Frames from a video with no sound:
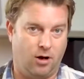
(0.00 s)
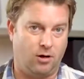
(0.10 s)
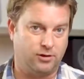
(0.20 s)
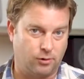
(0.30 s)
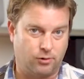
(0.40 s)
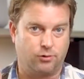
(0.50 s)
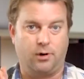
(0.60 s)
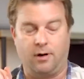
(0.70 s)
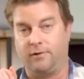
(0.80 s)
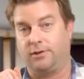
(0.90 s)
also
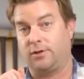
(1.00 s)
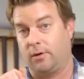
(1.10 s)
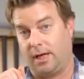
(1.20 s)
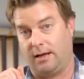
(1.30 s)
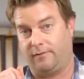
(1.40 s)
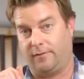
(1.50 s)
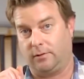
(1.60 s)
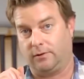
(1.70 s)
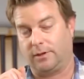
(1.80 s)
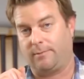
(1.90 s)
true of the Sony
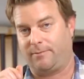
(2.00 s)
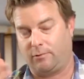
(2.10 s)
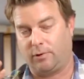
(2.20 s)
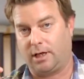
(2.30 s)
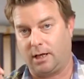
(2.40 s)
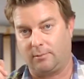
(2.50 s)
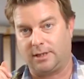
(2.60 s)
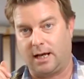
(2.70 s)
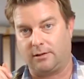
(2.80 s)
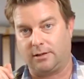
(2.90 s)
headphones. Really comes
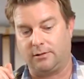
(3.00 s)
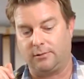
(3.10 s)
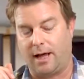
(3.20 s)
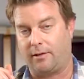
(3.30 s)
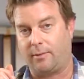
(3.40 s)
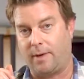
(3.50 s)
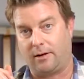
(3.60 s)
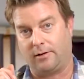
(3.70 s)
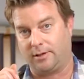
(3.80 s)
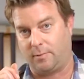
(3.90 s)
down to how the
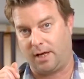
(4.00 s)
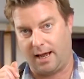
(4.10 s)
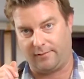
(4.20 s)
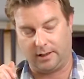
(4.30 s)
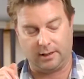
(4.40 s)
battery is behaving.